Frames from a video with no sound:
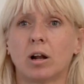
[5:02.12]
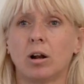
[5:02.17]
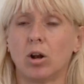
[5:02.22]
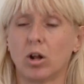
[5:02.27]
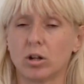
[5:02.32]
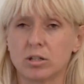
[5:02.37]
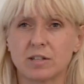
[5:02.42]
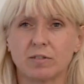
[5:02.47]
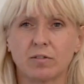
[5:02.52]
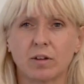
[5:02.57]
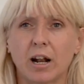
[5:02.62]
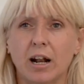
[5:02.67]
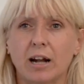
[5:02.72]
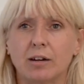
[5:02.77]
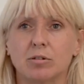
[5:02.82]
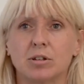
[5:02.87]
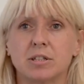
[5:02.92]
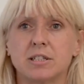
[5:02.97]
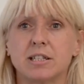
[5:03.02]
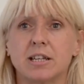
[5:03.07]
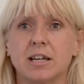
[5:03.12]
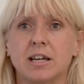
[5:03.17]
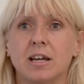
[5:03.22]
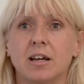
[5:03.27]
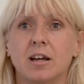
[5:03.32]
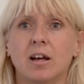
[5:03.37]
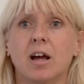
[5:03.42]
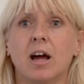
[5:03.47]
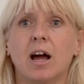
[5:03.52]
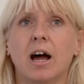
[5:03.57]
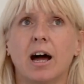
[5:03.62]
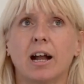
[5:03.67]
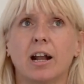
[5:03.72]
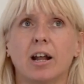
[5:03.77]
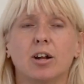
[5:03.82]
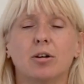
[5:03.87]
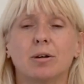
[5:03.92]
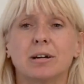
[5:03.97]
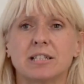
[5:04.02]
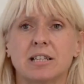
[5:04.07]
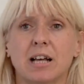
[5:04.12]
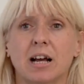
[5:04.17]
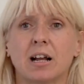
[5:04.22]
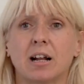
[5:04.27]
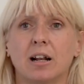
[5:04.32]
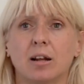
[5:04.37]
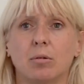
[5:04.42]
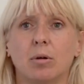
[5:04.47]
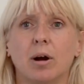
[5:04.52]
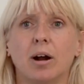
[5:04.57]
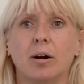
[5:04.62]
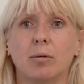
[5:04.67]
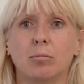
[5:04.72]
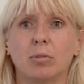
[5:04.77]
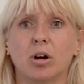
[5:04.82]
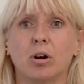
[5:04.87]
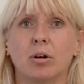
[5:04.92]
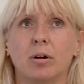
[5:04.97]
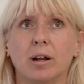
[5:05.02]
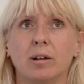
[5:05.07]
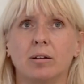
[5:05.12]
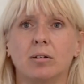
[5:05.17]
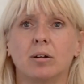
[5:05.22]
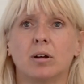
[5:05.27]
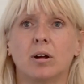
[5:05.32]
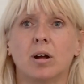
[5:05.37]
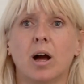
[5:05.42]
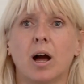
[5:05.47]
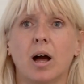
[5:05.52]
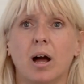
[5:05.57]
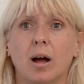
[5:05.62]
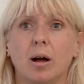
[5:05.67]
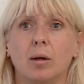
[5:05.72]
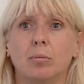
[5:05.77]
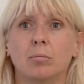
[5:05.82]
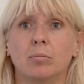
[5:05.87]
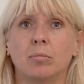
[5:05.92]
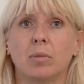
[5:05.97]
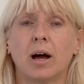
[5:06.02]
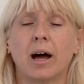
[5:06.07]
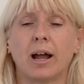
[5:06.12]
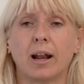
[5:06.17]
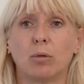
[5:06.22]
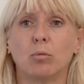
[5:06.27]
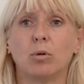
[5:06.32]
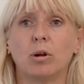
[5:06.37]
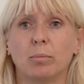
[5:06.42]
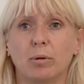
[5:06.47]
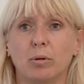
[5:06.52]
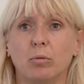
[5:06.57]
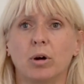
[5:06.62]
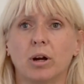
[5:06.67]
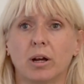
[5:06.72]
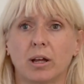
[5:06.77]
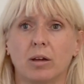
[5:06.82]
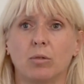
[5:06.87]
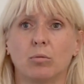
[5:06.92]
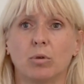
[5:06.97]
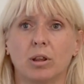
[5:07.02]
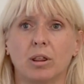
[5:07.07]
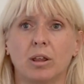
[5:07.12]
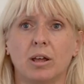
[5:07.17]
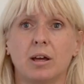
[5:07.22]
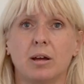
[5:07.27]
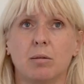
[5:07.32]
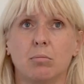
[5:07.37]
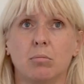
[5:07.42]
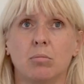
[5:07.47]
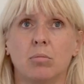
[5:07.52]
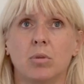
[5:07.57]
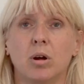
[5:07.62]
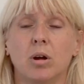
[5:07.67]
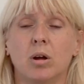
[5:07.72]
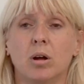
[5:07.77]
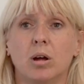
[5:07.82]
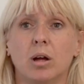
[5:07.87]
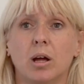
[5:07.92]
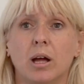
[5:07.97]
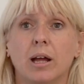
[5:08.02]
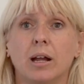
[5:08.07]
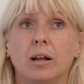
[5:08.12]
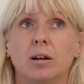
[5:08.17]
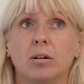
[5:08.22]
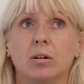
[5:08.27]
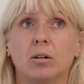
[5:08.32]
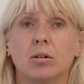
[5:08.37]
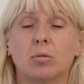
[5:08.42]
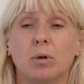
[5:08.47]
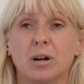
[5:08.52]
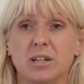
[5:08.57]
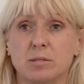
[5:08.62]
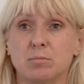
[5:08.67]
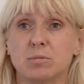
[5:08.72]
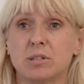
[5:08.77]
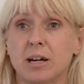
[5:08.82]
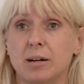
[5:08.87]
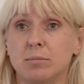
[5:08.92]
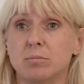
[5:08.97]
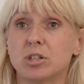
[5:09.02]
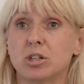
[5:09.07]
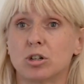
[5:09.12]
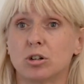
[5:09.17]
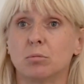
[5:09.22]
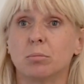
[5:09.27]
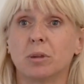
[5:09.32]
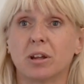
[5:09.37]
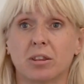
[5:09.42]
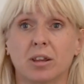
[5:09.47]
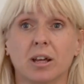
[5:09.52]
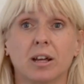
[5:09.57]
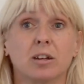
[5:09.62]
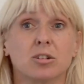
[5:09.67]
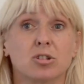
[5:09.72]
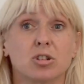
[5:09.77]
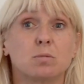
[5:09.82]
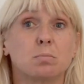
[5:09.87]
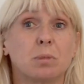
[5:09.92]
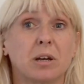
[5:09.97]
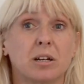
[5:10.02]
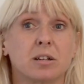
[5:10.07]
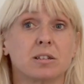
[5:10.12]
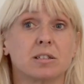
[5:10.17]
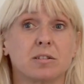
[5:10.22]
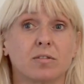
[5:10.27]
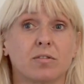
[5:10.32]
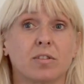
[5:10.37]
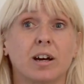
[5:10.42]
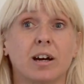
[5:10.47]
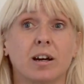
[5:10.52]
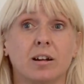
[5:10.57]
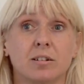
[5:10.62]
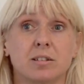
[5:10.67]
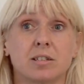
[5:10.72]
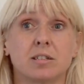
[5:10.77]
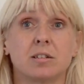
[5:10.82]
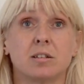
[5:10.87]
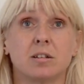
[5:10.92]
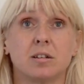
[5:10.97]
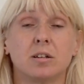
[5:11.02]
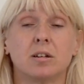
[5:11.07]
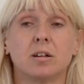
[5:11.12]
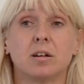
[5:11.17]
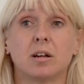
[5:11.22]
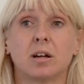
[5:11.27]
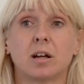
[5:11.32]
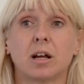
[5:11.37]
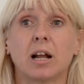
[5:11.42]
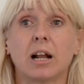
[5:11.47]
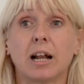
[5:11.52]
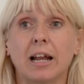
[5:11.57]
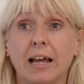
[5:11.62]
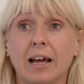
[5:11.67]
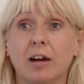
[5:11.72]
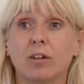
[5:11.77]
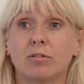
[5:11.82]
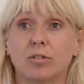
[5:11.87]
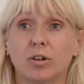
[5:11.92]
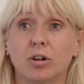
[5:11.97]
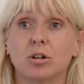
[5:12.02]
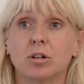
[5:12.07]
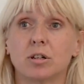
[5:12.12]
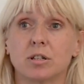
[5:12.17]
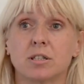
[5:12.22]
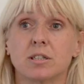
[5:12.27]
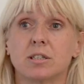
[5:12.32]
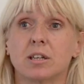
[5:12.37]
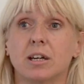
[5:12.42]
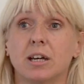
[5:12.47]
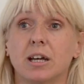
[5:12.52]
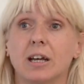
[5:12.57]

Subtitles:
lots of clarity and I know exactly where I'm going, and I will be working with him in quite some time to come, I think, just because of that clear focus that he